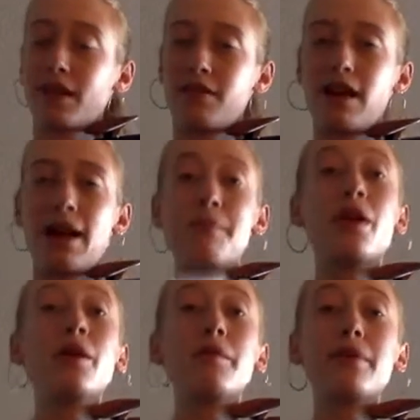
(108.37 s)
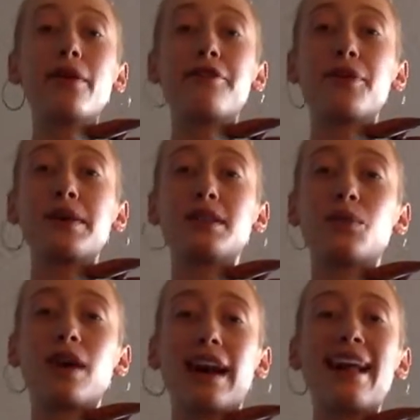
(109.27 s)
Alright, beautiful, we did
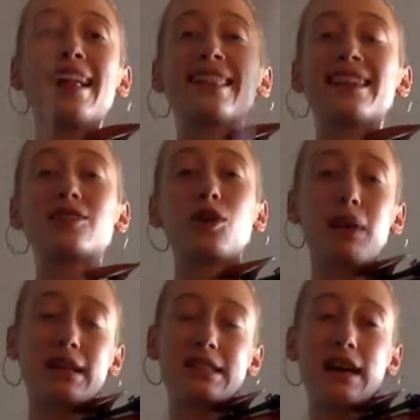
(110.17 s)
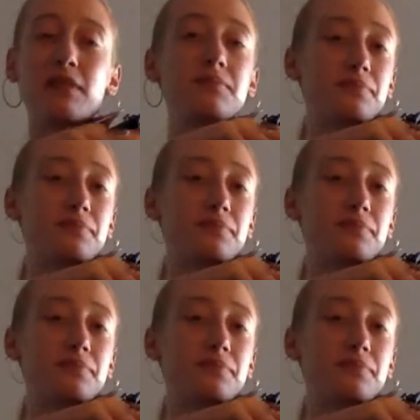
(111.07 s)
1. Let's go back down.